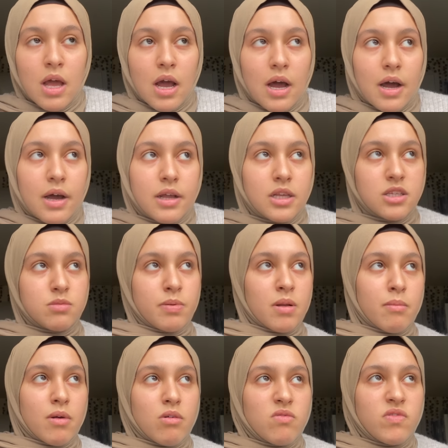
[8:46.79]
I
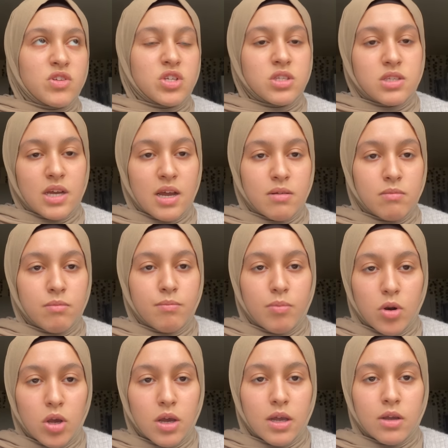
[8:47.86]
spend my revision time
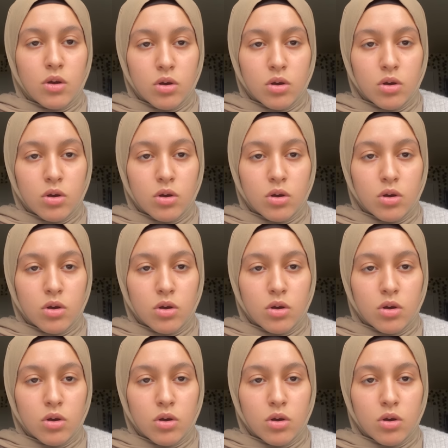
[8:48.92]
blurting,